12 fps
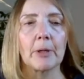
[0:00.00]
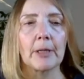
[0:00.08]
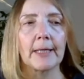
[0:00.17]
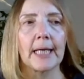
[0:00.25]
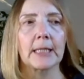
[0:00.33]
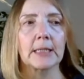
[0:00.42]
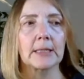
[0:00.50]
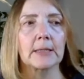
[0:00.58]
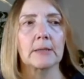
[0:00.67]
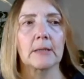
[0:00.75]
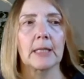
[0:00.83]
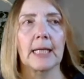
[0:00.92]
And
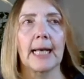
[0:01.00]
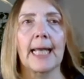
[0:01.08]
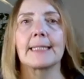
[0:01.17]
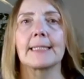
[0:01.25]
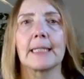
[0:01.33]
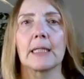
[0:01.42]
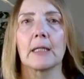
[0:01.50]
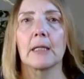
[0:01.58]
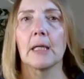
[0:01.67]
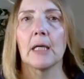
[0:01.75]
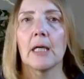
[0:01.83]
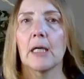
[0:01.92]
that's classic
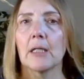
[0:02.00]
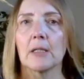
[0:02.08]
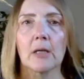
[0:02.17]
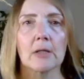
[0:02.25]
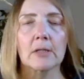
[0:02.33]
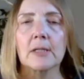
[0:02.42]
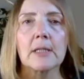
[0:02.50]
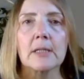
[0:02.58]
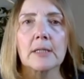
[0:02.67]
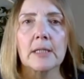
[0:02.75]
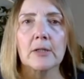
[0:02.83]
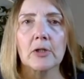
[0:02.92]

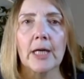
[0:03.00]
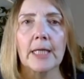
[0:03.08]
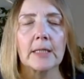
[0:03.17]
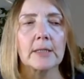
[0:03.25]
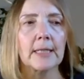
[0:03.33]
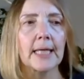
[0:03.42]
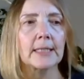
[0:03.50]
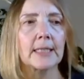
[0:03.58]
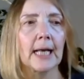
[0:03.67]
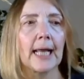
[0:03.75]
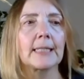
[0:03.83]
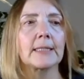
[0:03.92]
narcissistic traits. That's
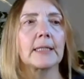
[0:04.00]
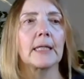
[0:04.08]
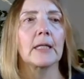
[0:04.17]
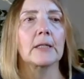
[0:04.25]
classic